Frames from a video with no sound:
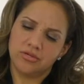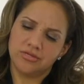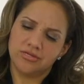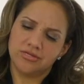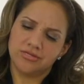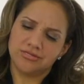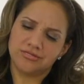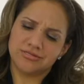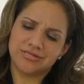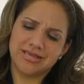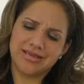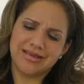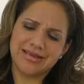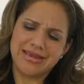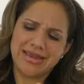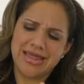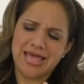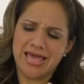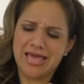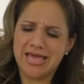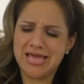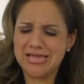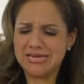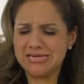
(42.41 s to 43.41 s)
There's like
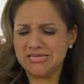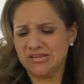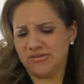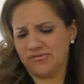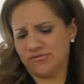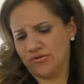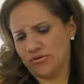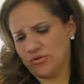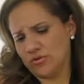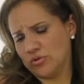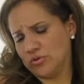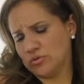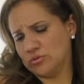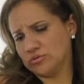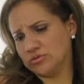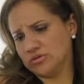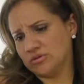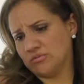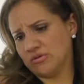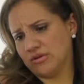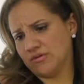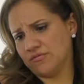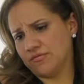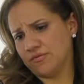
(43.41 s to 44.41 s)
9 different holes
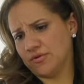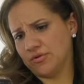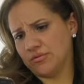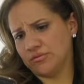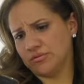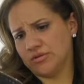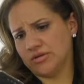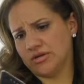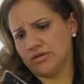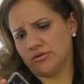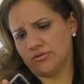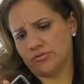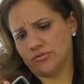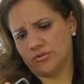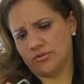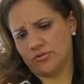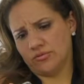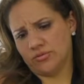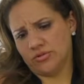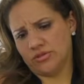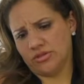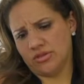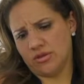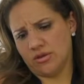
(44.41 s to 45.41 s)
on my phone that I don't know
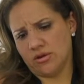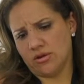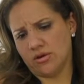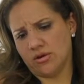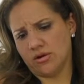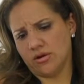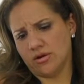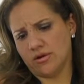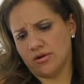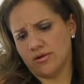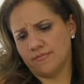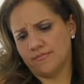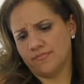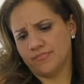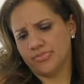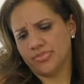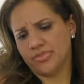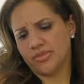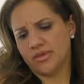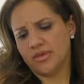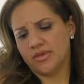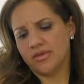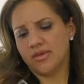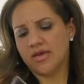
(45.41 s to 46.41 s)
what they are.
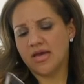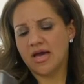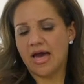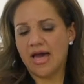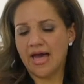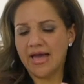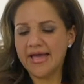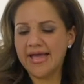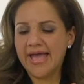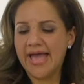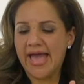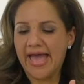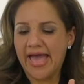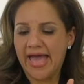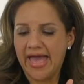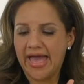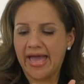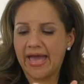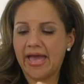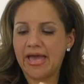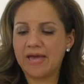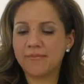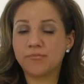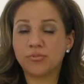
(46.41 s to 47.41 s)

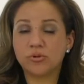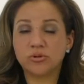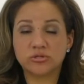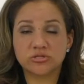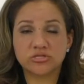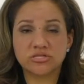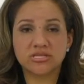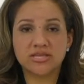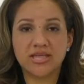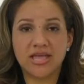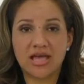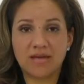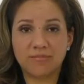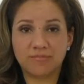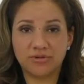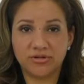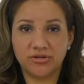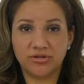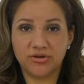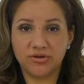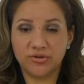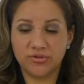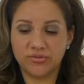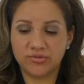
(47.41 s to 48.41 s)
I personally happen to
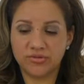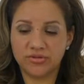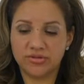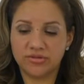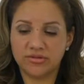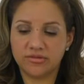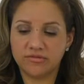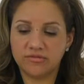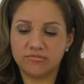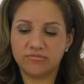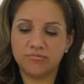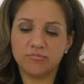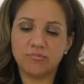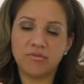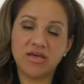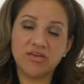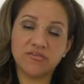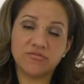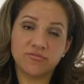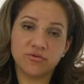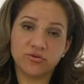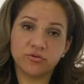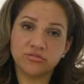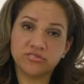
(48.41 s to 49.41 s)
know that my
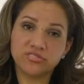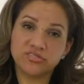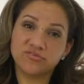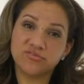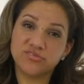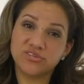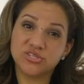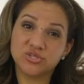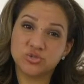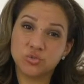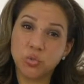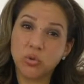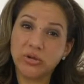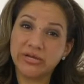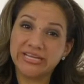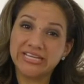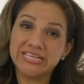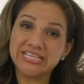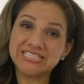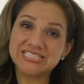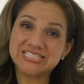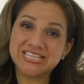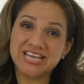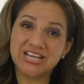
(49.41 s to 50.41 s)
phone is a
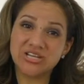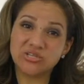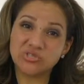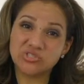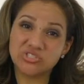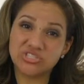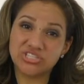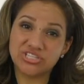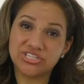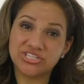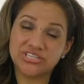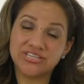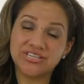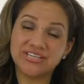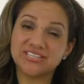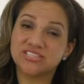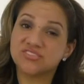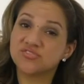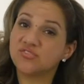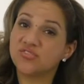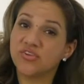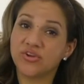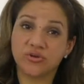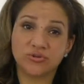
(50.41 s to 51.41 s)
V20, it's a LG, it's
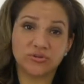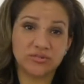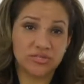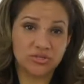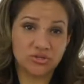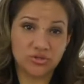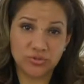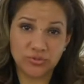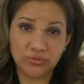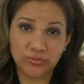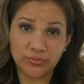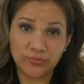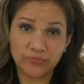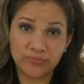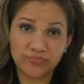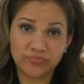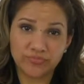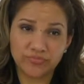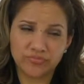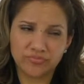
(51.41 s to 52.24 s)
fairly new.